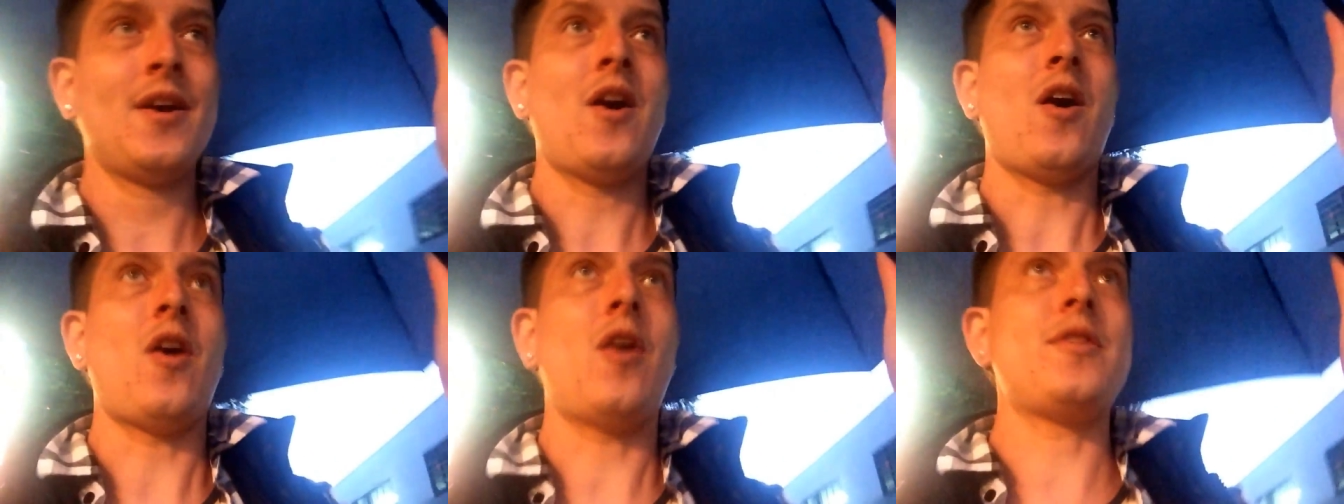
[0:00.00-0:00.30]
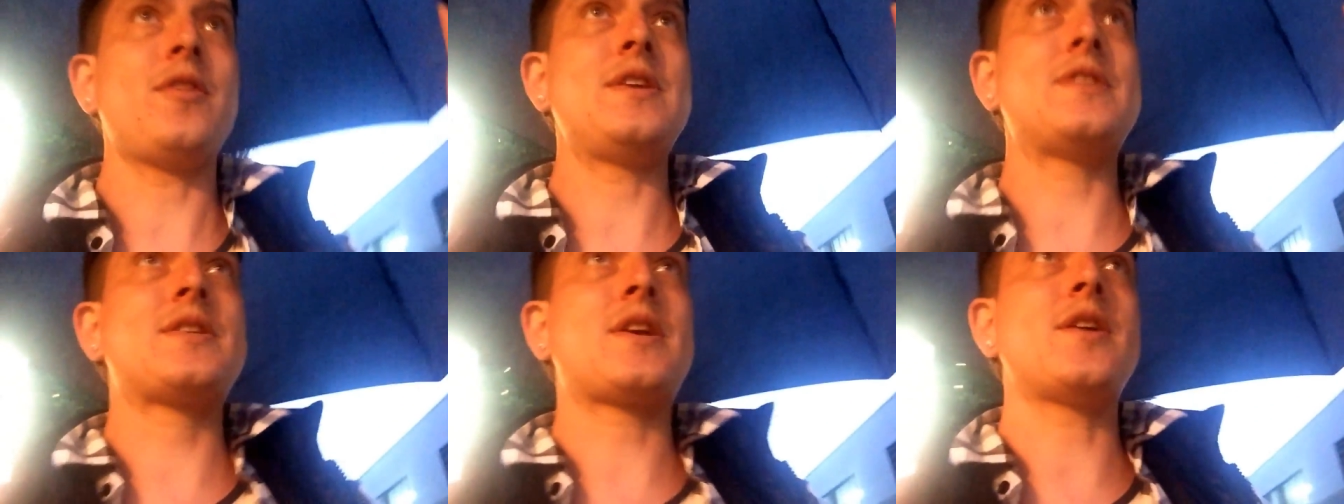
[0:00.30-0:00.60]
All
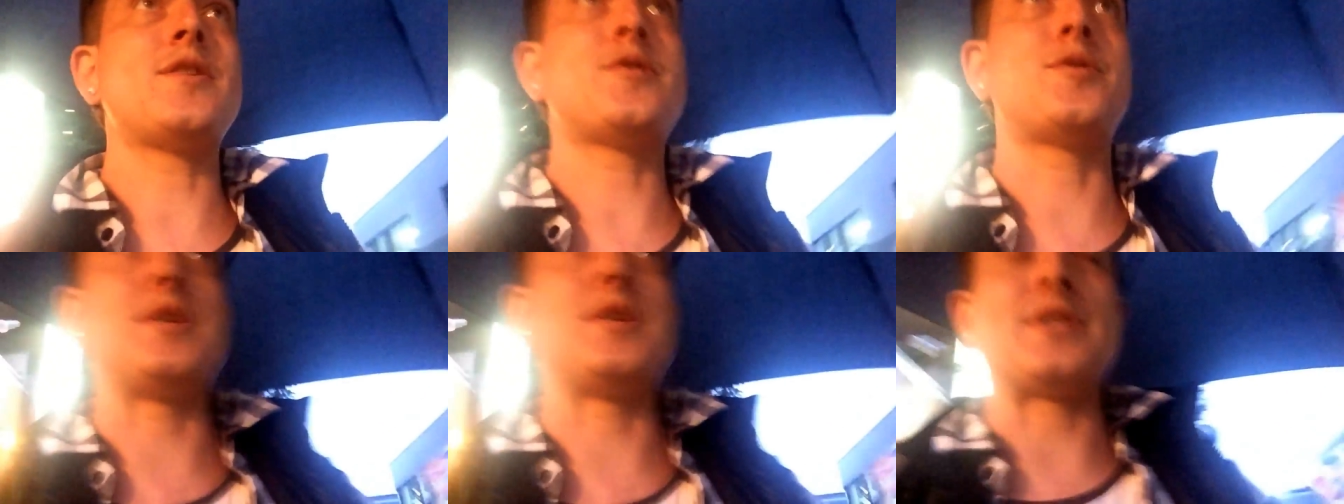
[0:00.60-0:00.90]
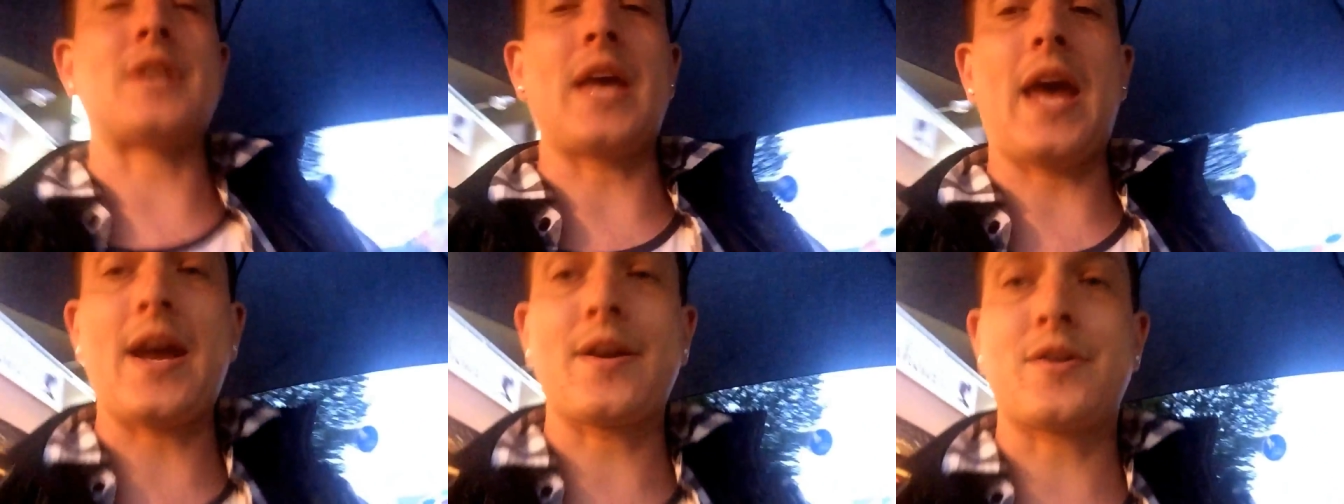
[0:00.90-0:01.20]
these
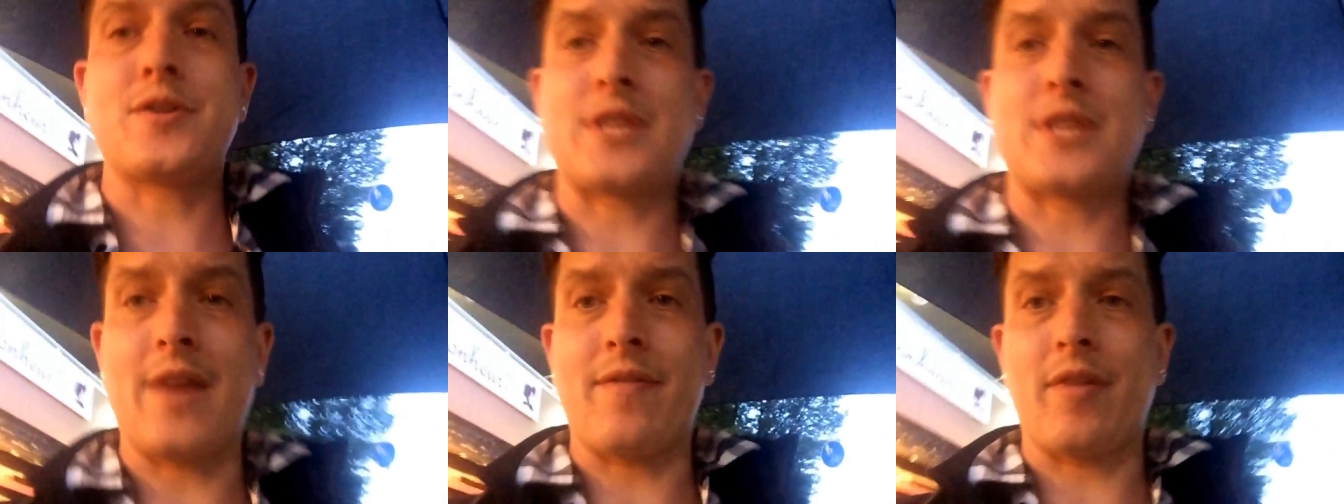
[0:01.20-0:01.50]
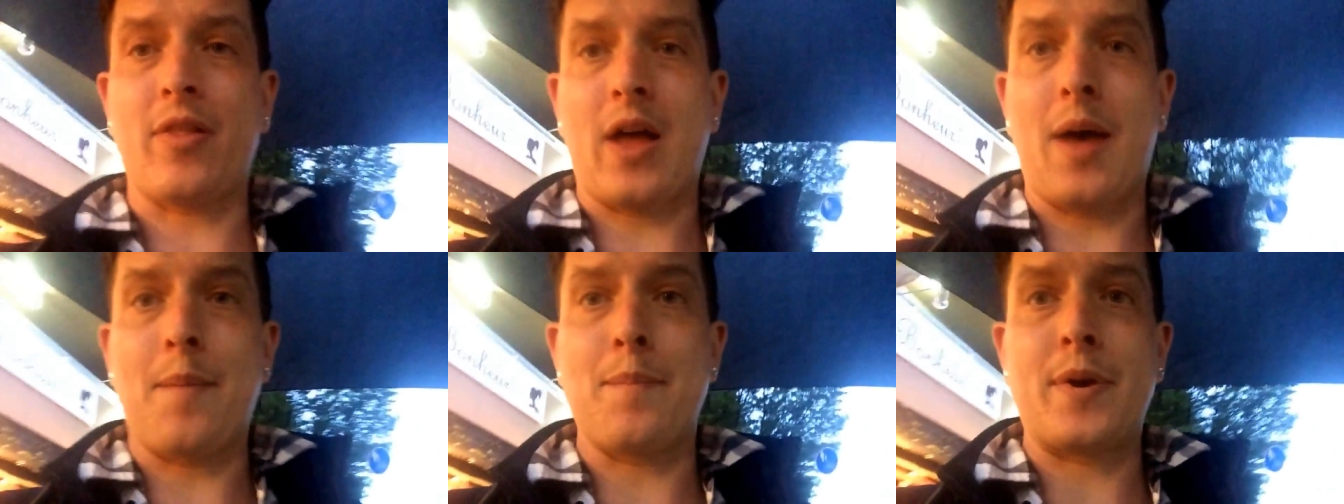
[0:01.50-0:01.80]
countries, actors have a
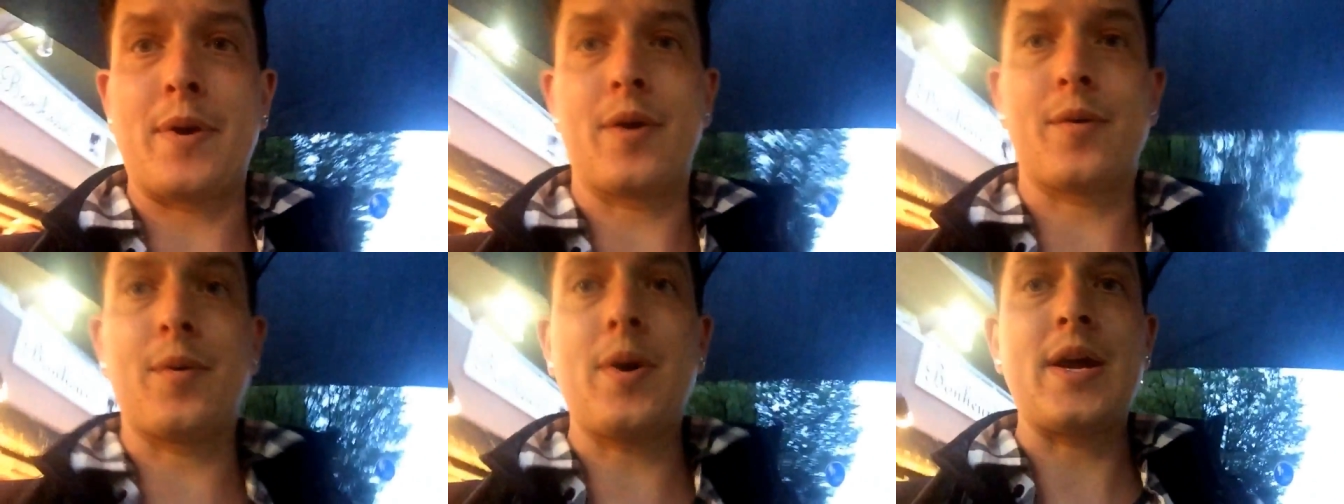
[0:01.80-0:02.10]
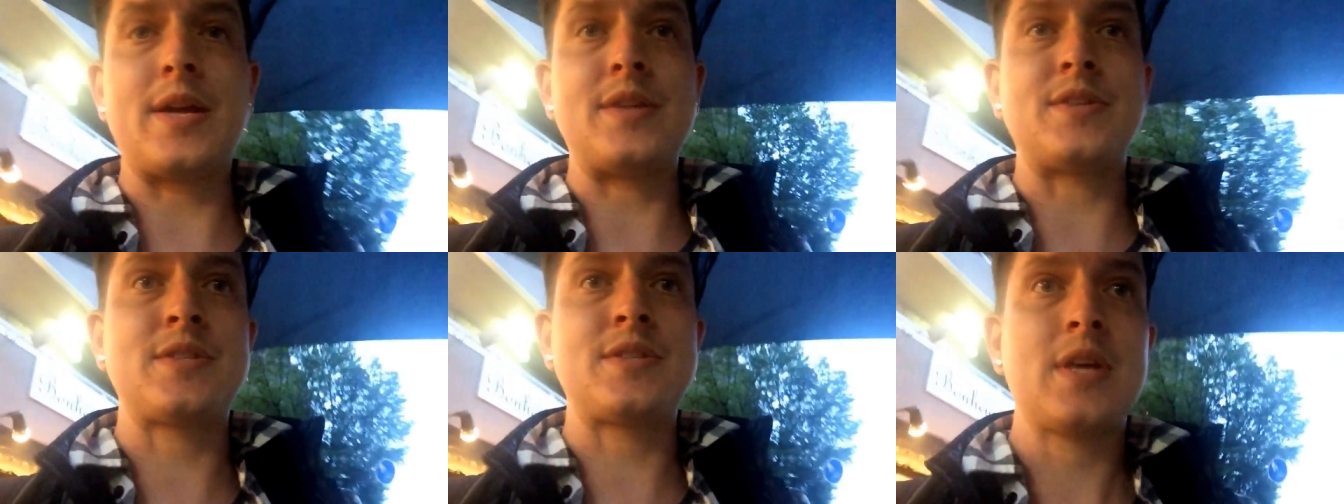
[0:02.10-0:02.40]
lot better
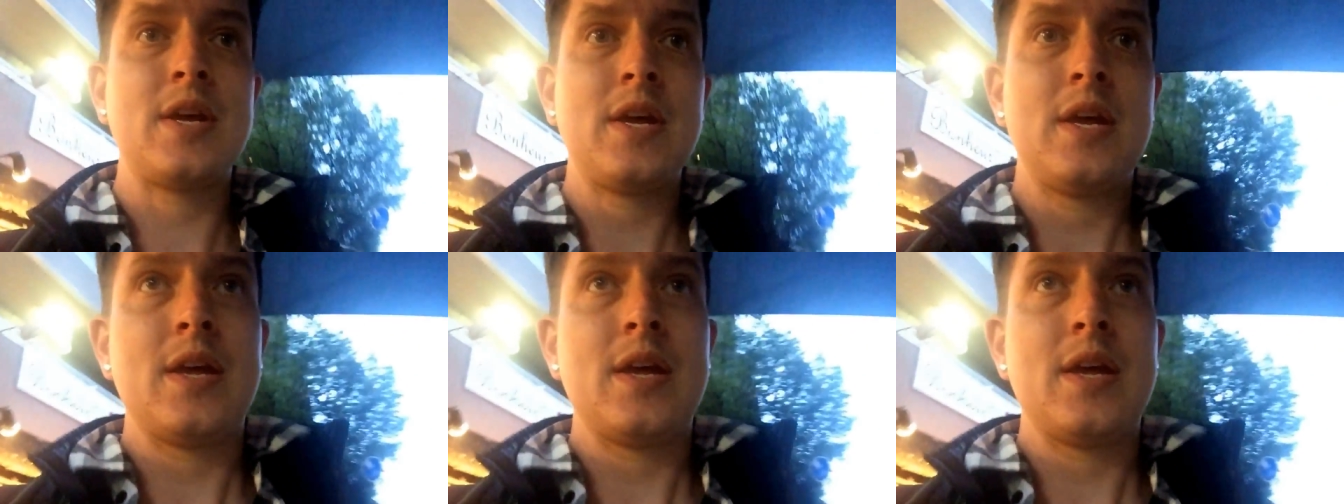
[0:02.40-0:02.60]
rights,